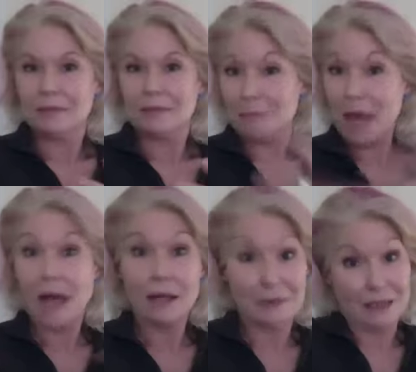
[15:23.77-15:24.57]

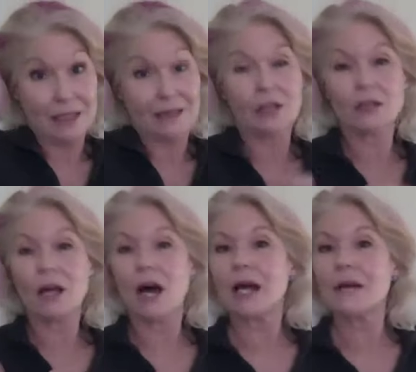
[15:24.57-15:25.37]
men in their
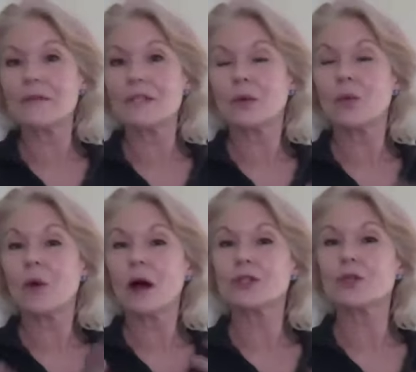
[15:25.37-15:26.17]
lives
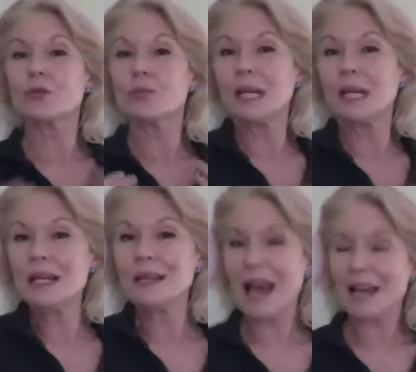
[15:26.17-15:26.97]
want to be
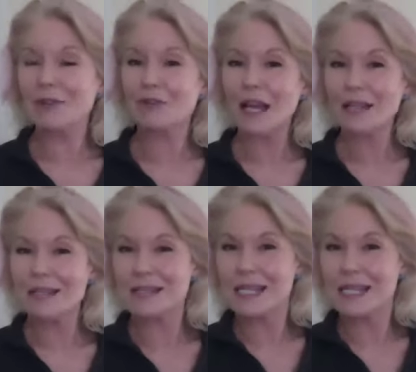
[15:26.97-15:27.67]
that fantasy,